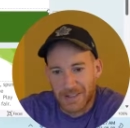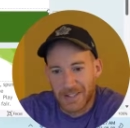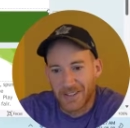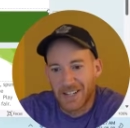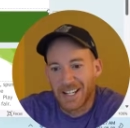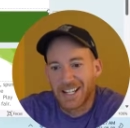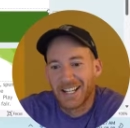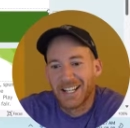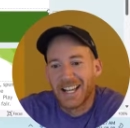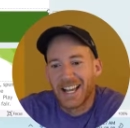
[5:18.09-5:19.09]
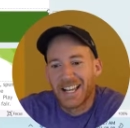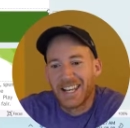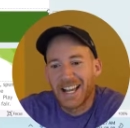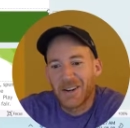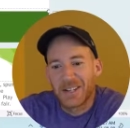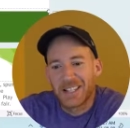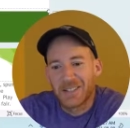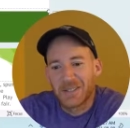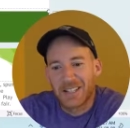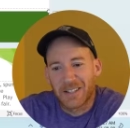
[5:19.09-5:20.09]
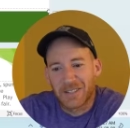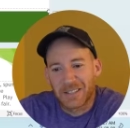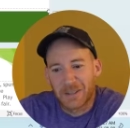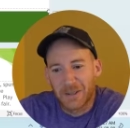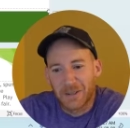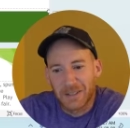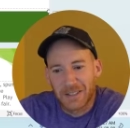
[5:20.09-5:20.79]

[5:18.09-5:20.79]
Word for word: So, uh, and now I can use kind of a circle